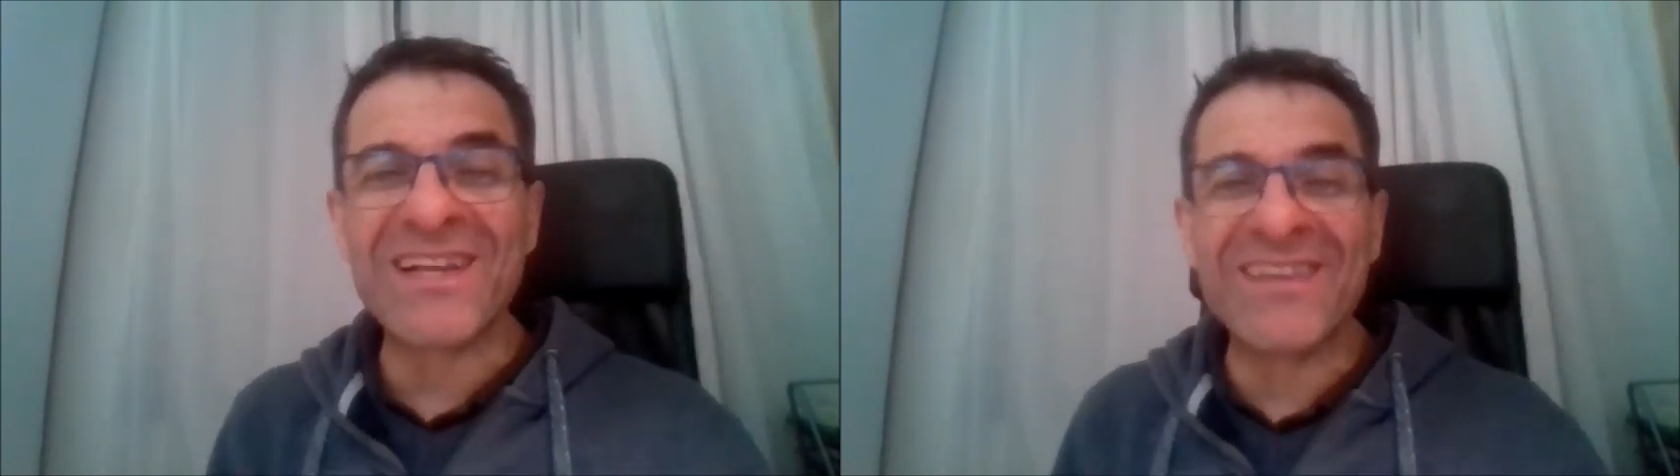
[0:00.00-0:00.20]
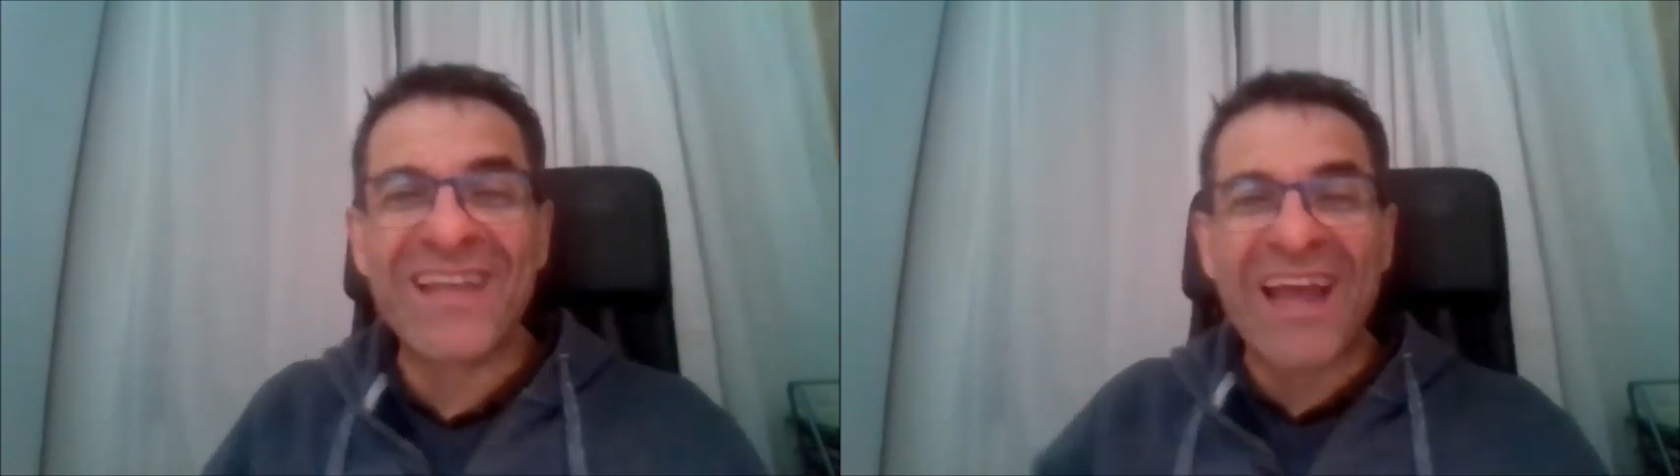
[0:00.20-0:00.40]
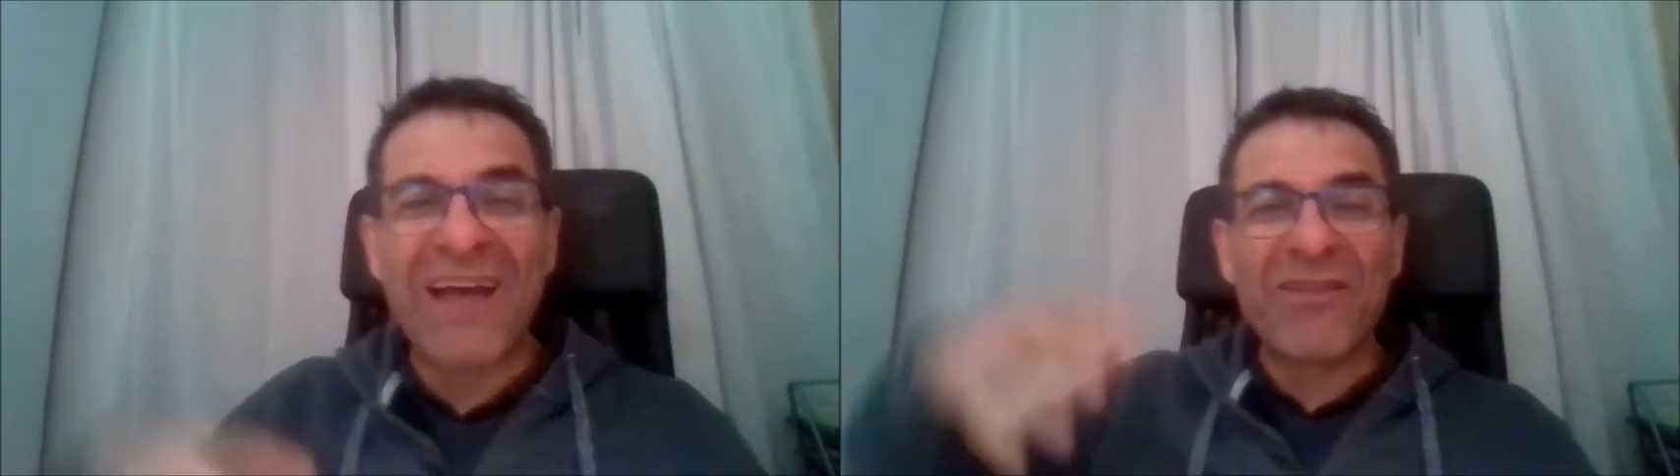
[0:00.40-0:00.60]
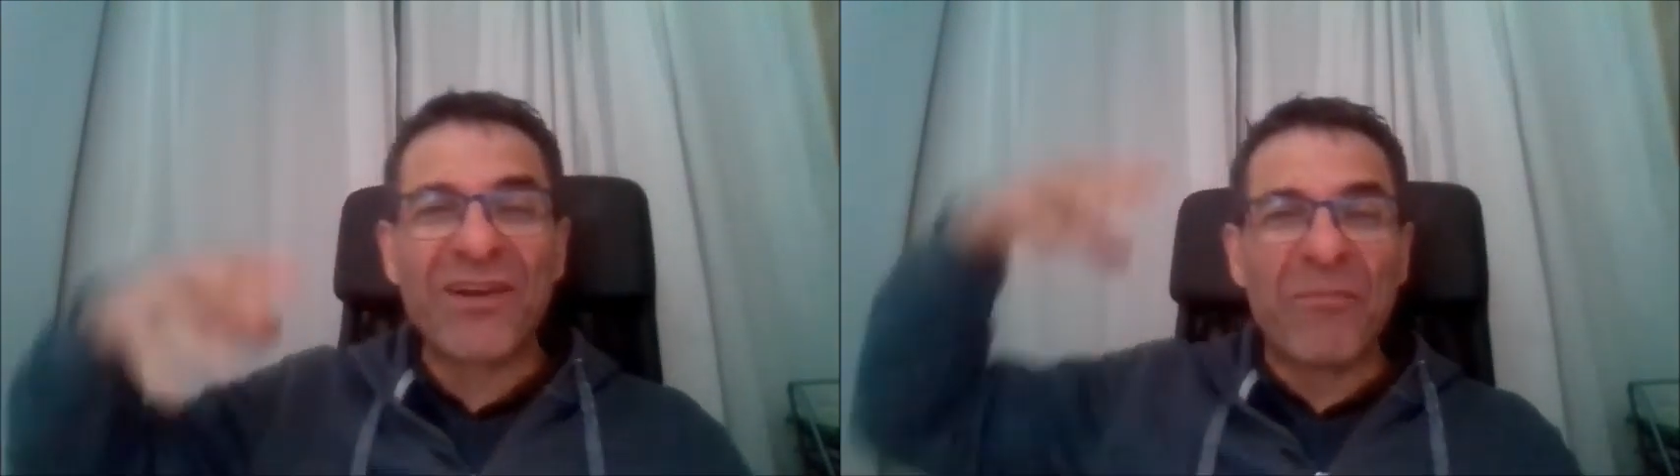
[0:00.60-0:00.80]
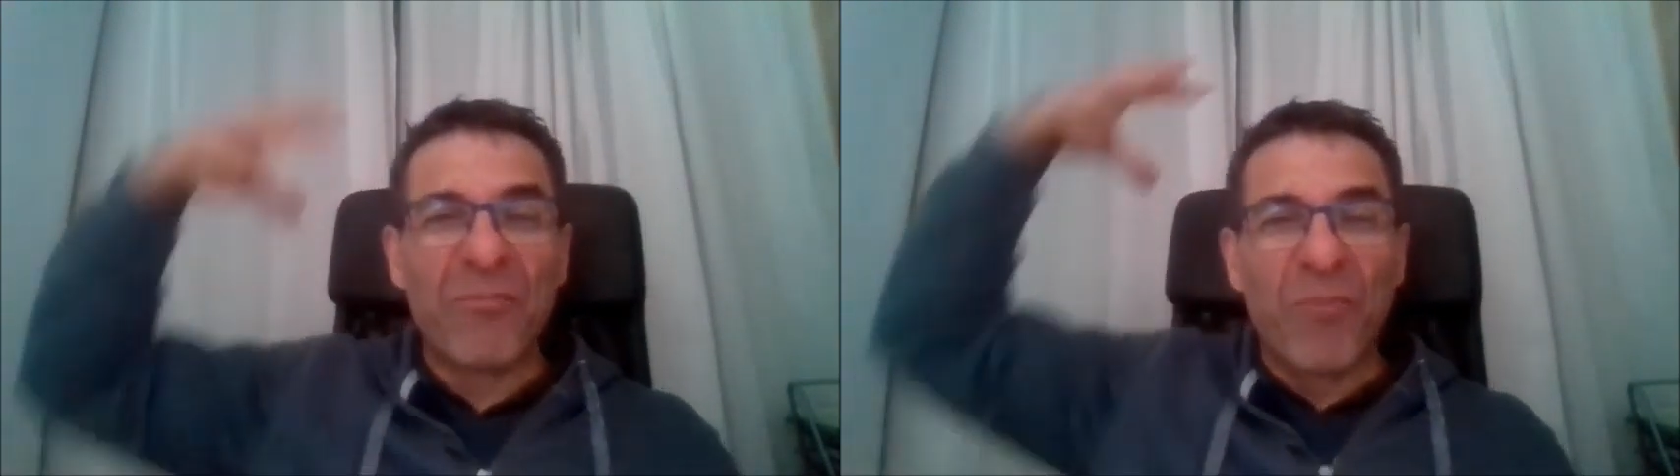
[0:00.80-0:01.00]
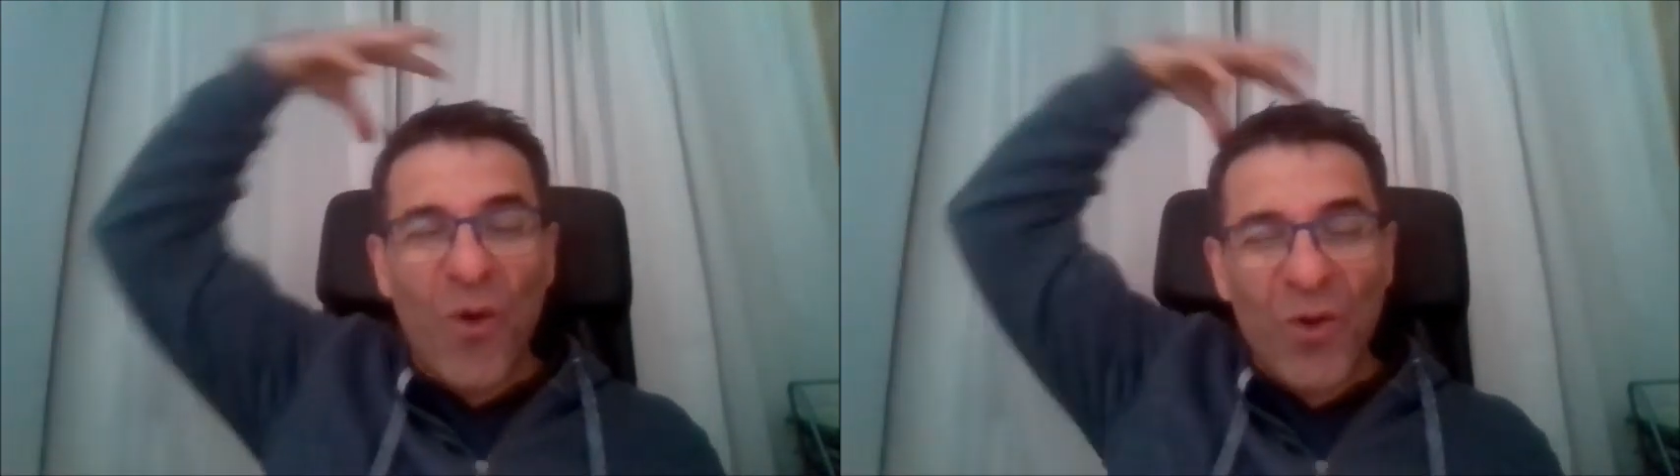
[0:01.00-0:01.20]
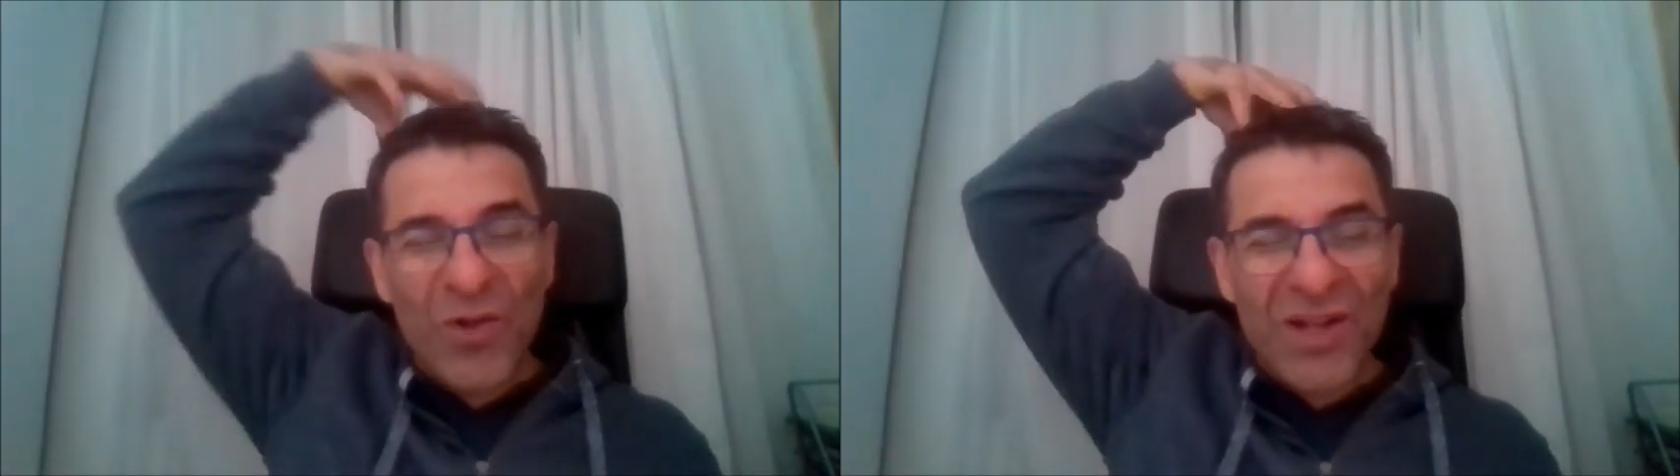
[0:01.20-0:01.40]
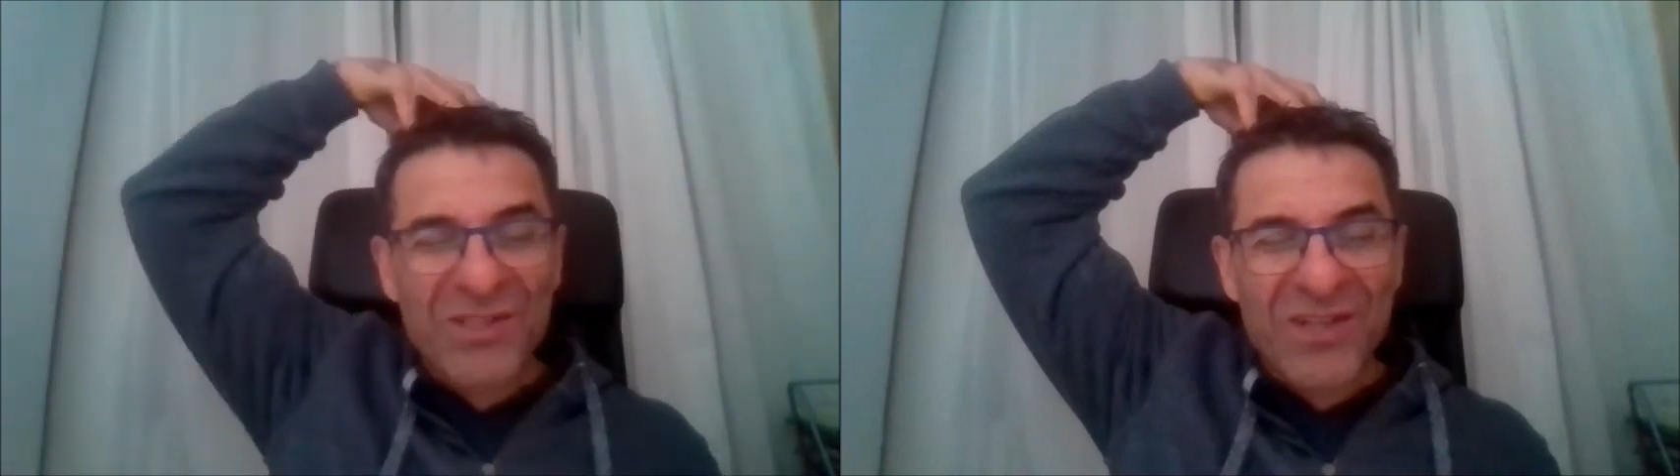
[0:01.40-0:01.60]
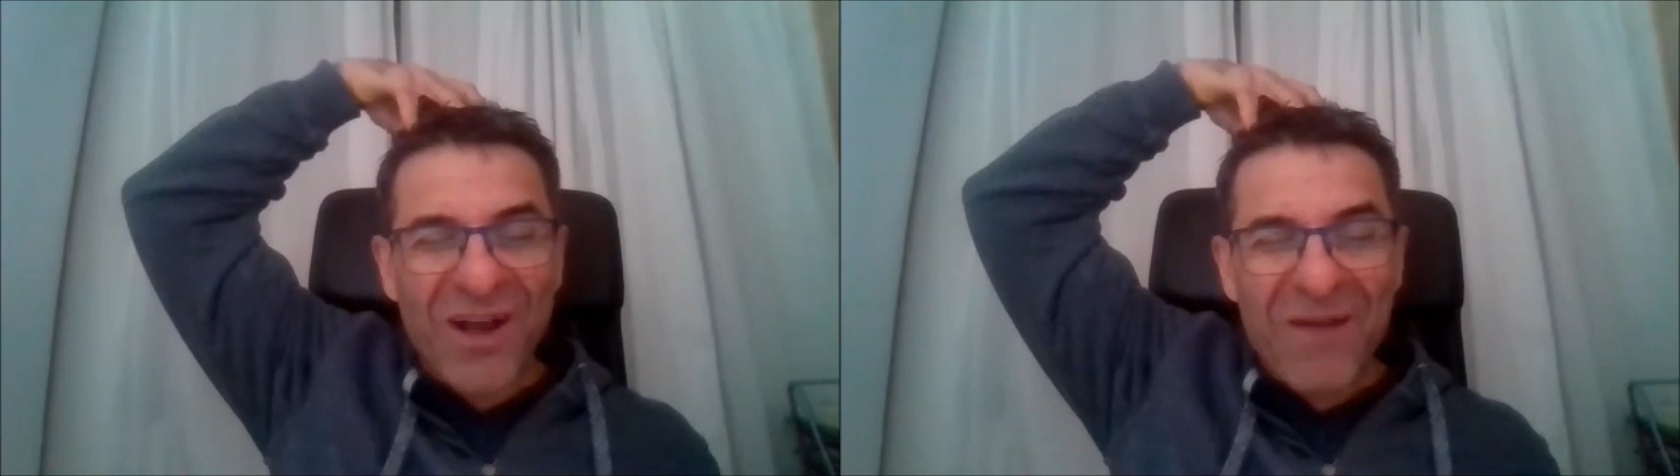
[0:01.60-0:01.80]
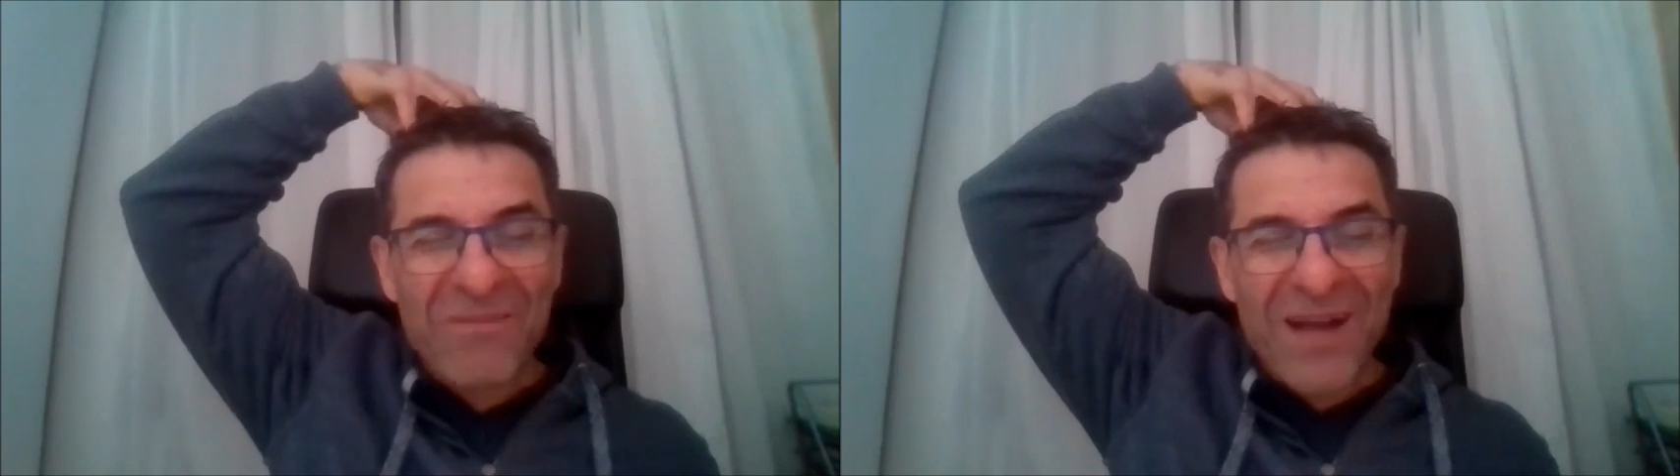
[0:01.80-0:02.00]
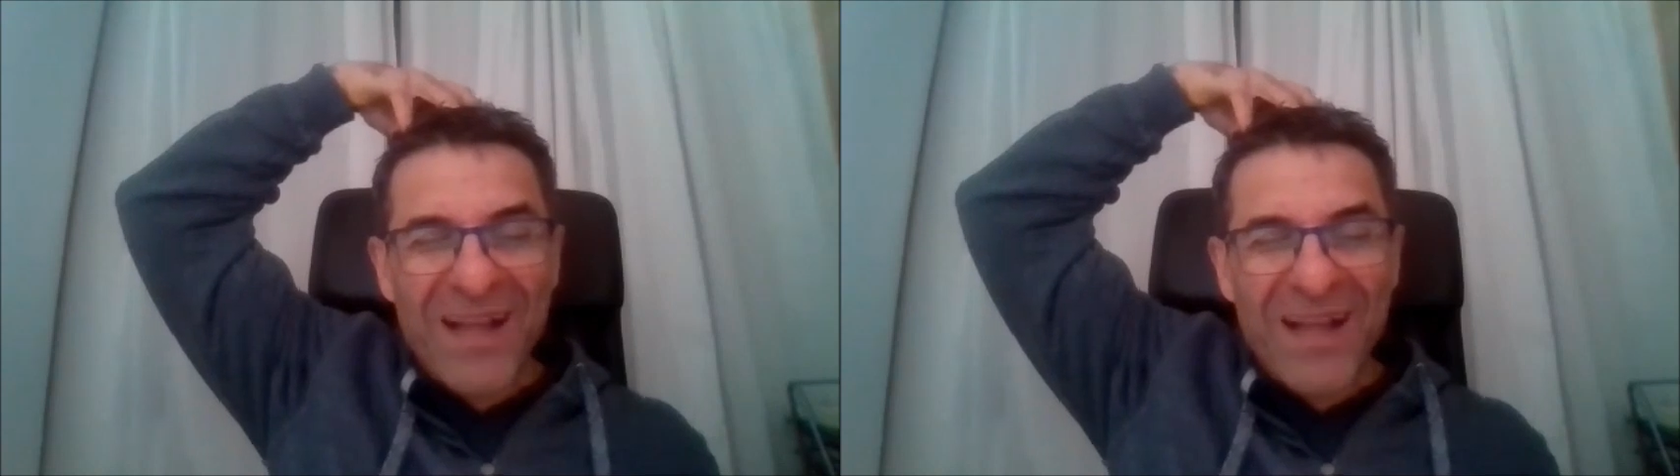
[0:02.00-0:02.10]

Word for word: I think they have like a bowl on top,